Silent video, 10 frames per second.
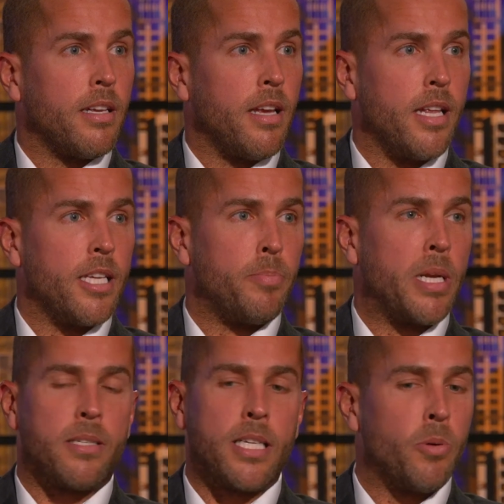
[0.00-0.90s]
It is, but
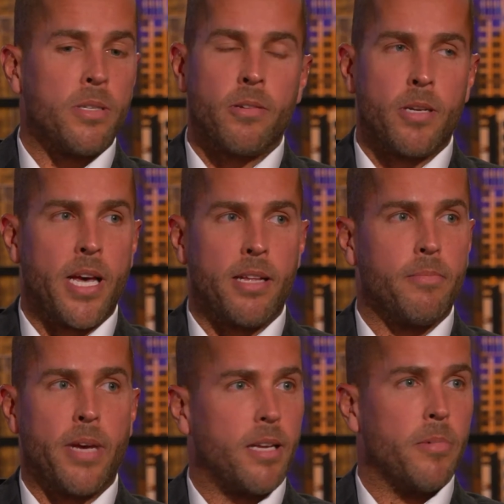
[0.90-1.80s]
this one's not about
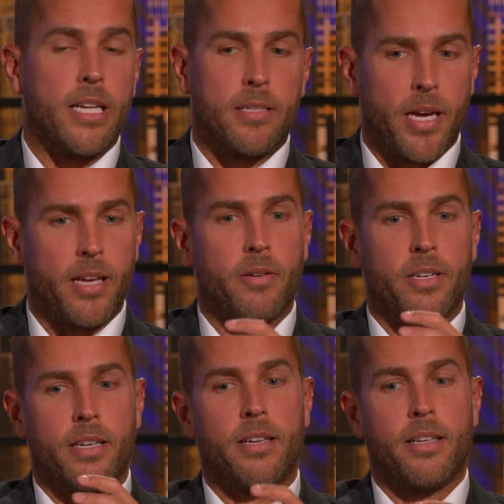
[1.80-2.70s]
making money. It's about
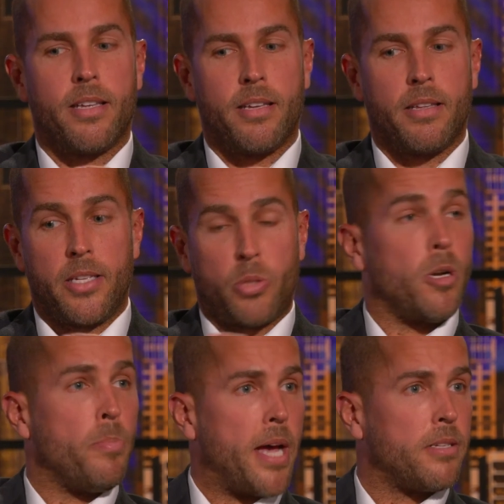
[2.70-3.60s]
this is what
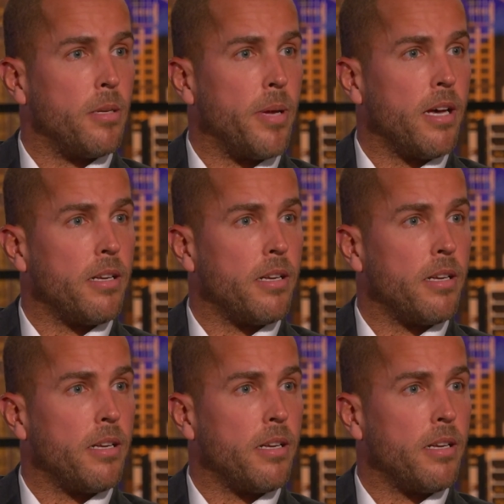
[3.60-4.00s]
I'm passionate about.